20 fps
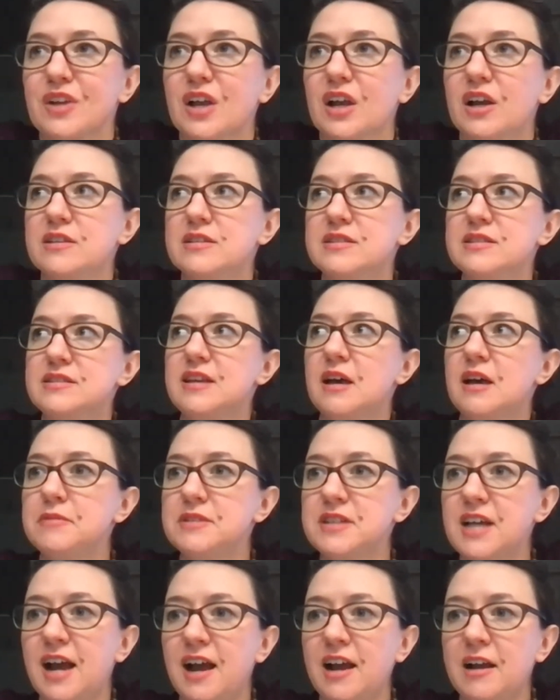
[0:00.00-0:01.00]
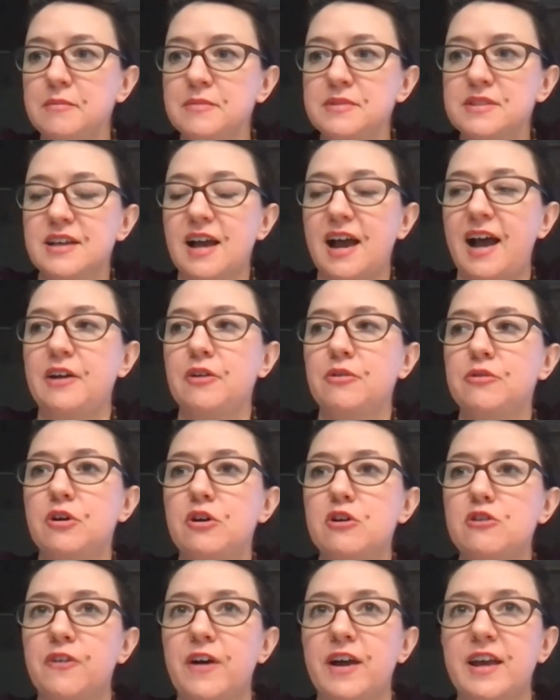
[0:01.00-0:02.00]
Sometimes I don't
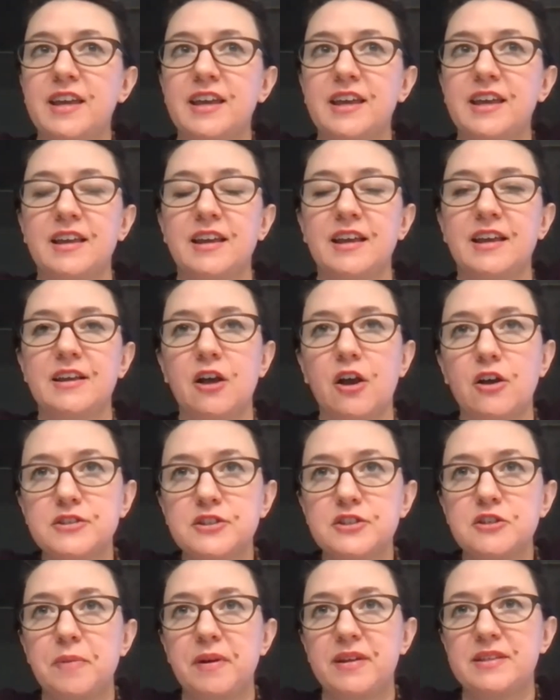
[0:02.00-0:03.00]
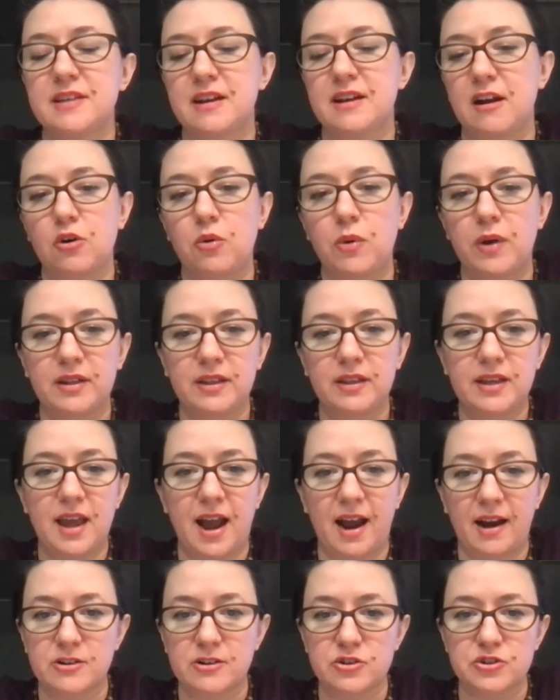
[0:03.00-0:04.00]
know if I can, it also depends on how quickly
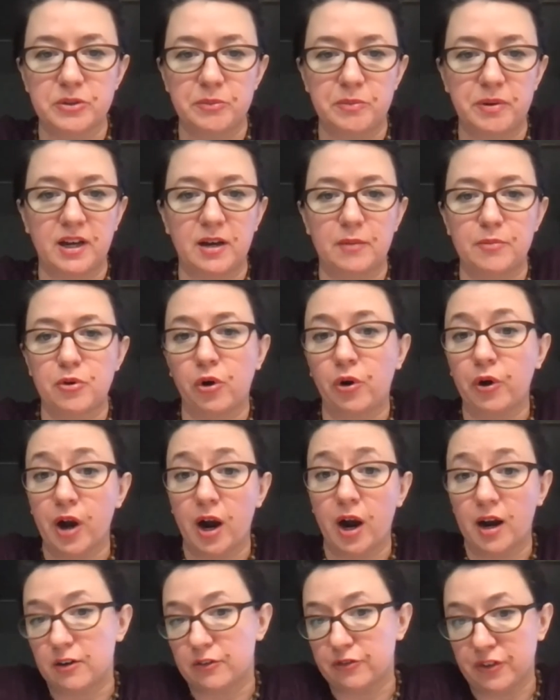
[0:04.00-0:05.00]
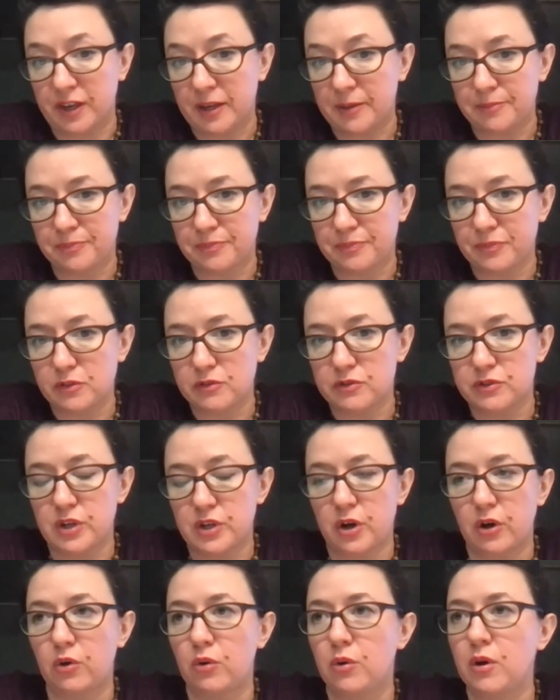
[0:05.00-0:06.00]
actors can pick up choreography.
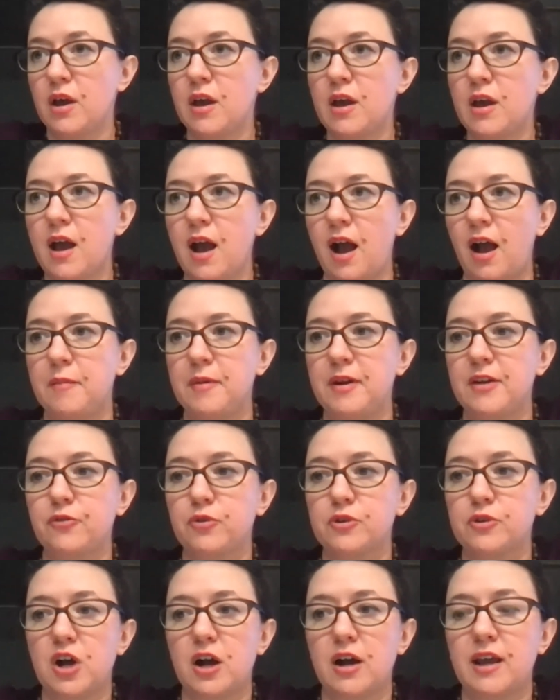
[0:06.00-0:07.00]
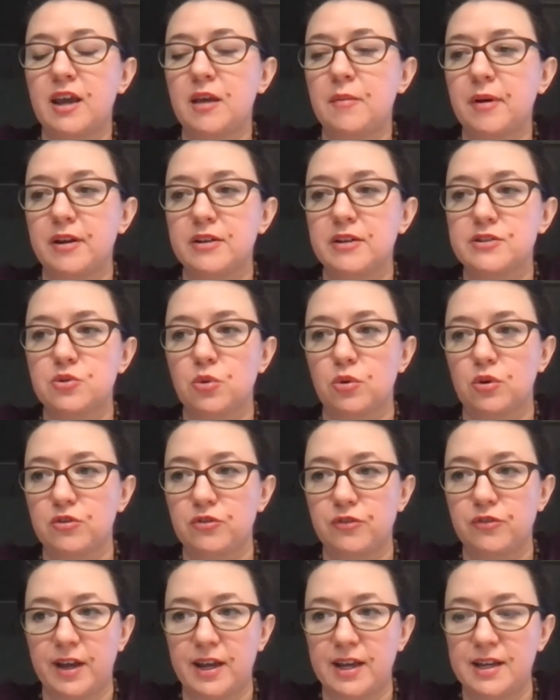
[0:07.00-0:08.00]
So, I mean, if we're talking about a sword
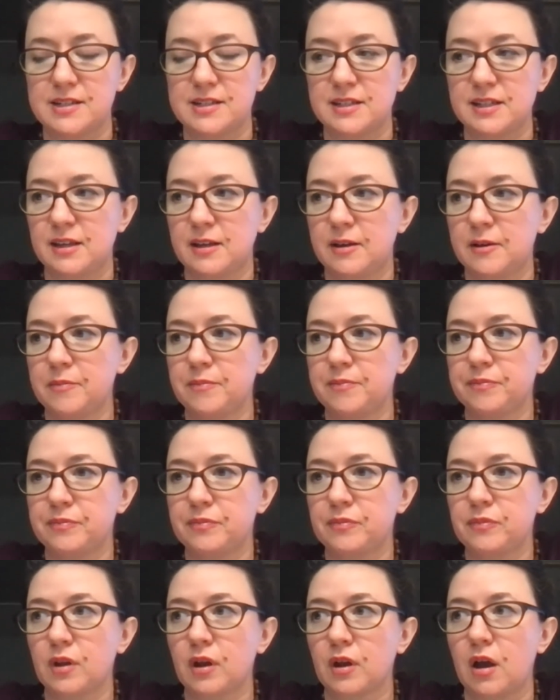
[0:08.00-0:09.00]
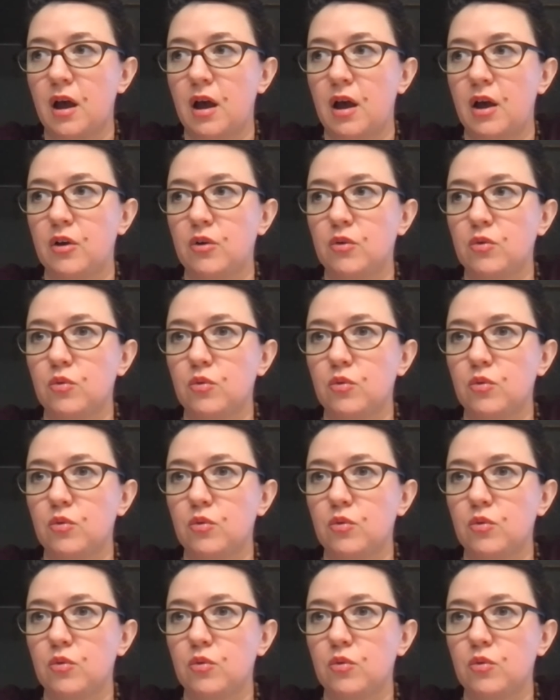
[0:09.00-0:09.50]
fight, I